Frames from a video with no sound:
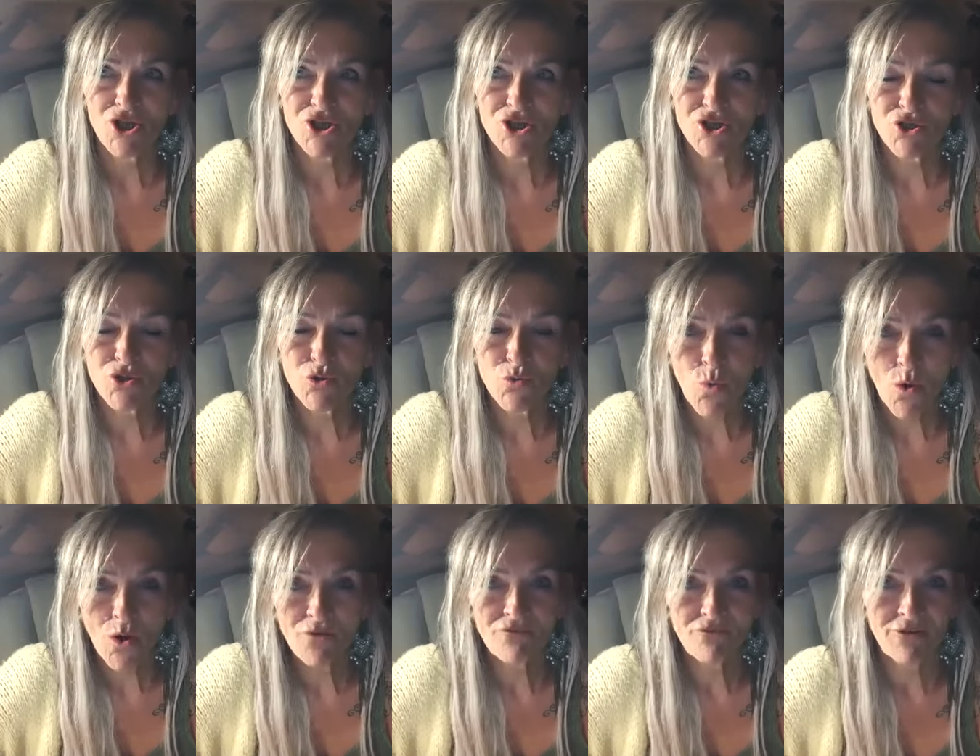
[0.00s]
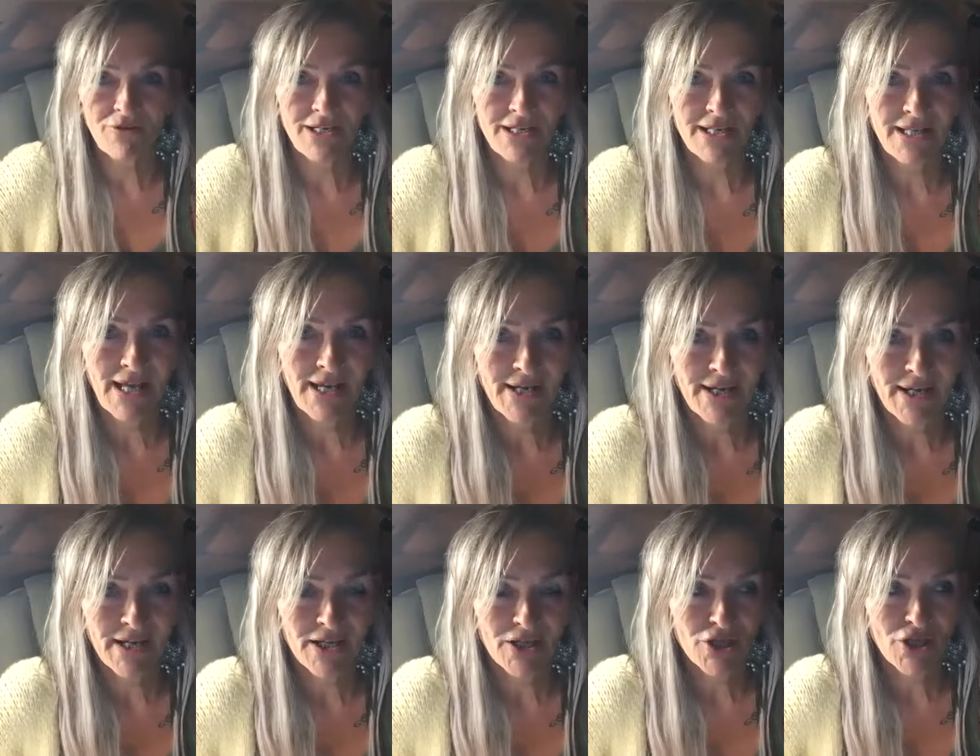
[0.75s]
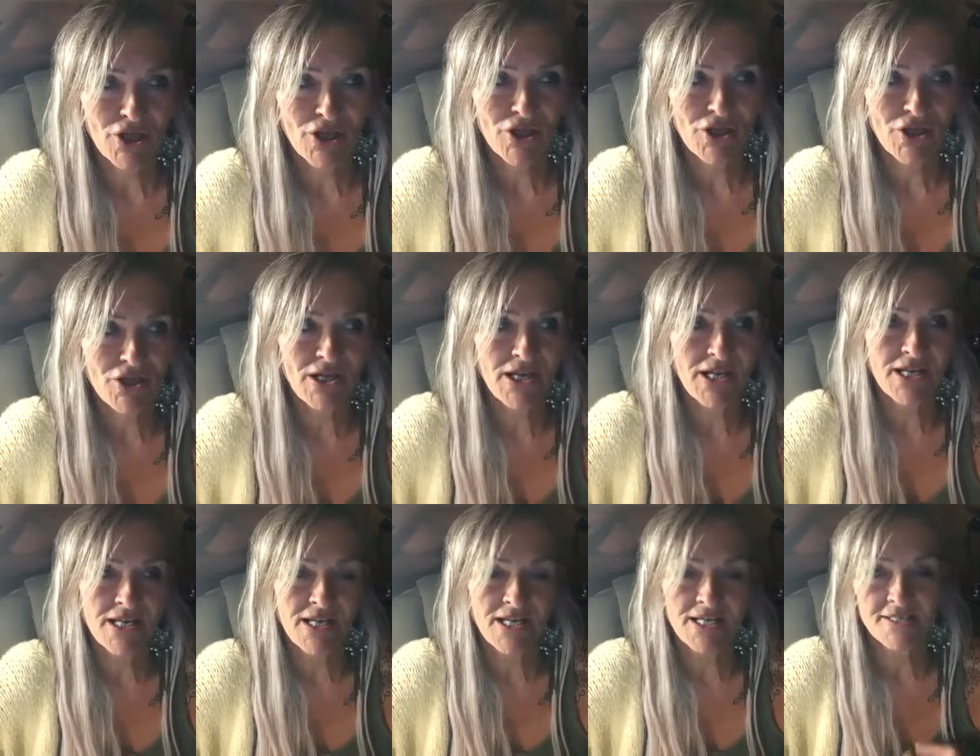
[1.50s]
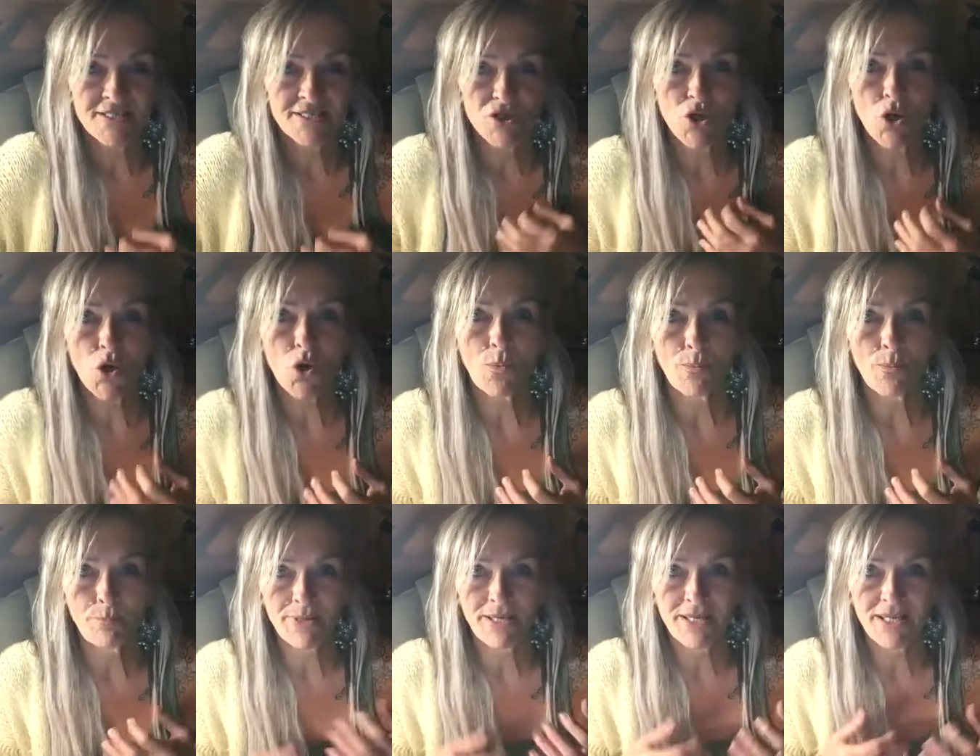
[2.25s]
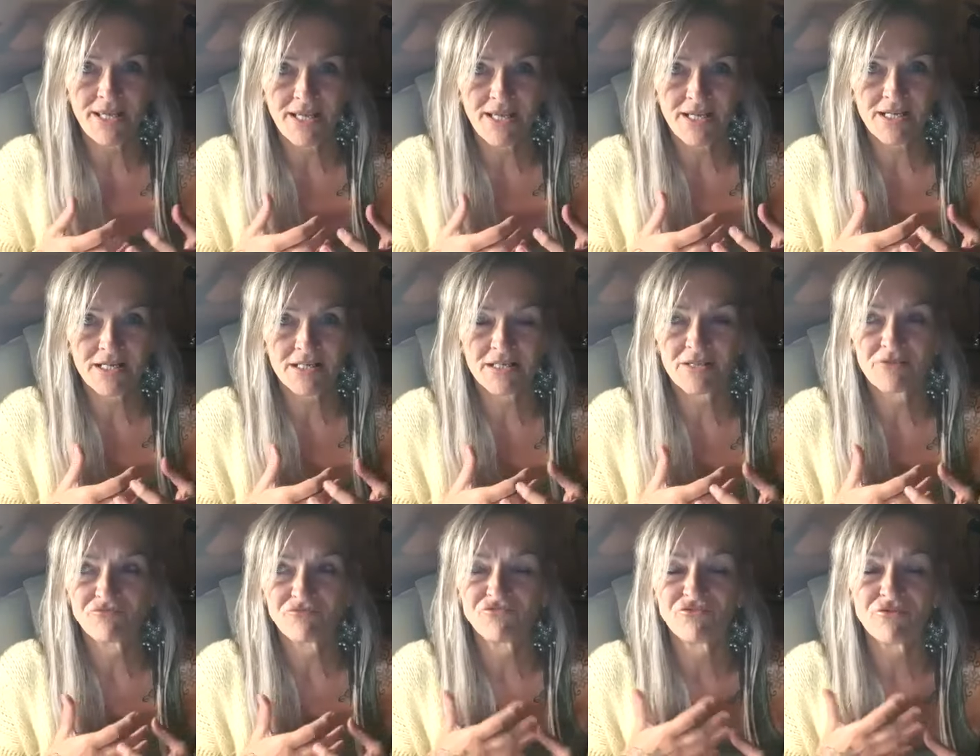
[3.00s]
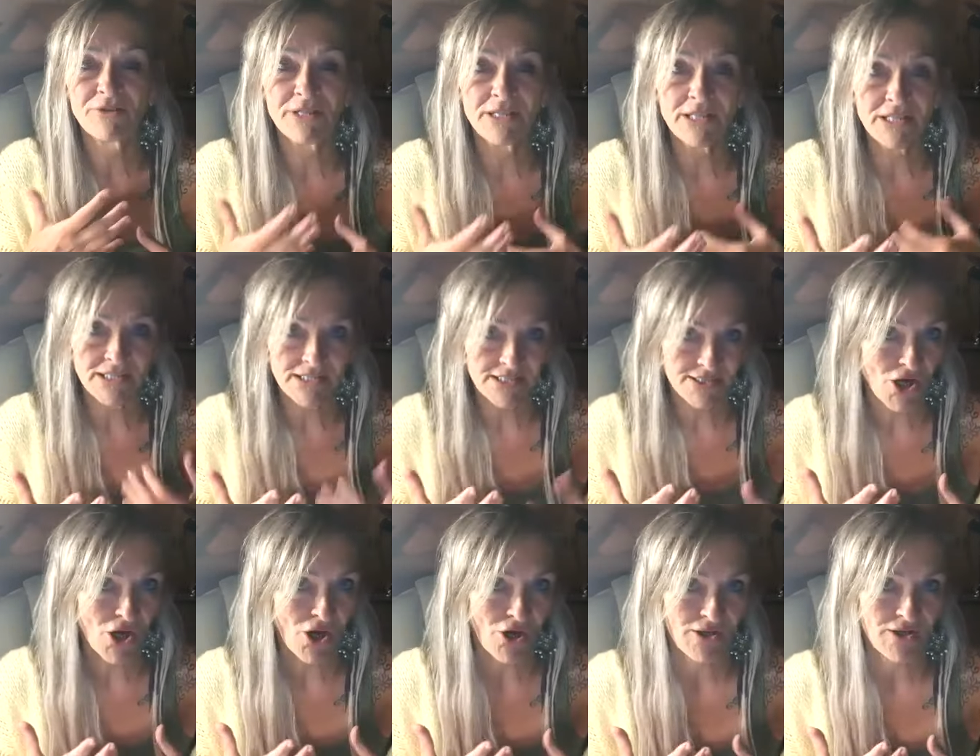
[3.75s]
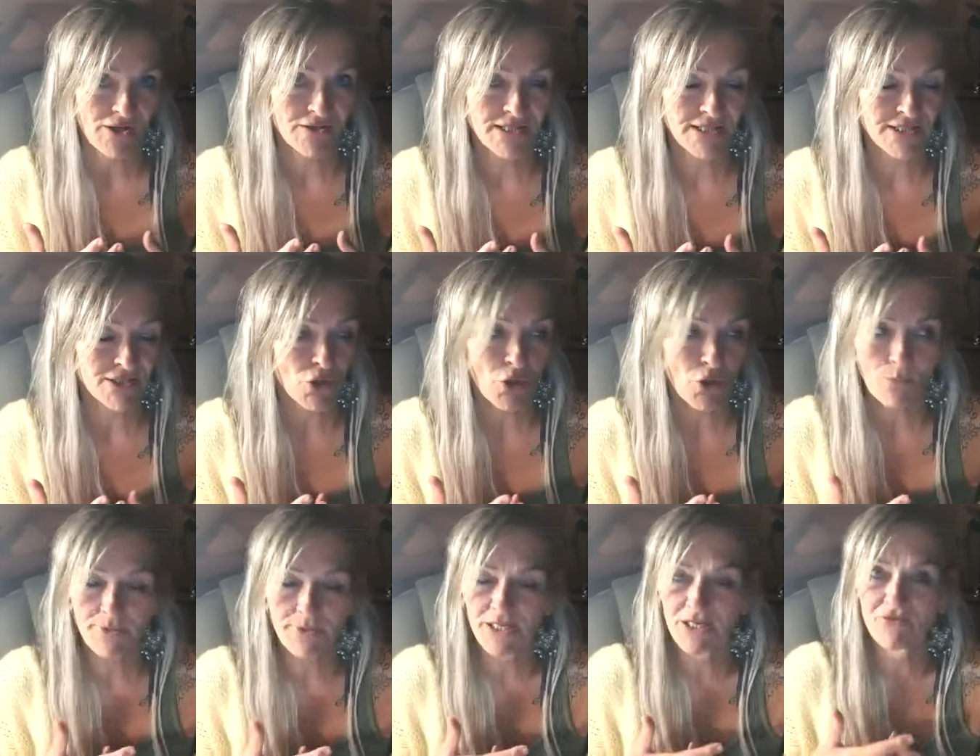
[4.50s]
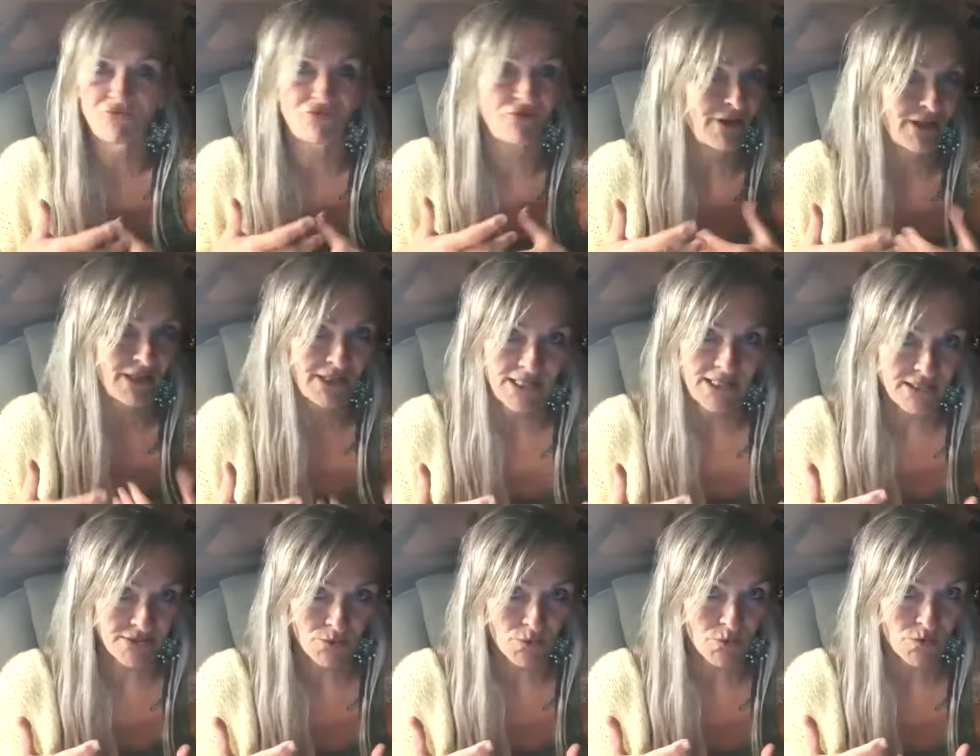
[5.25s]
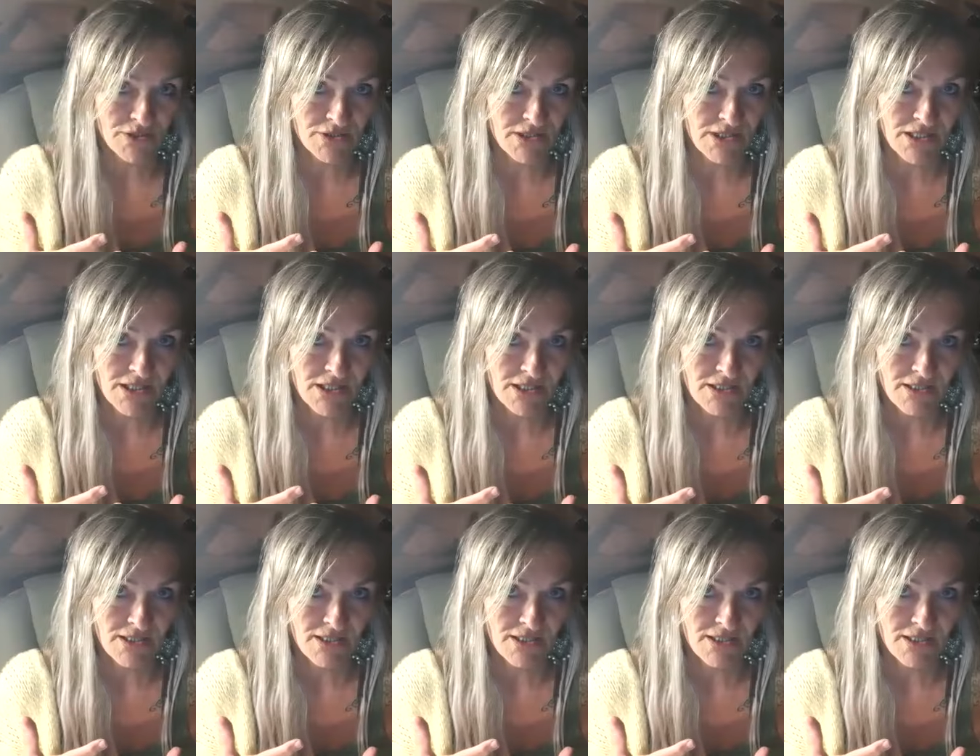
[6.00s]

you won't really get it. It's not being really tired. It's not being really exhausted.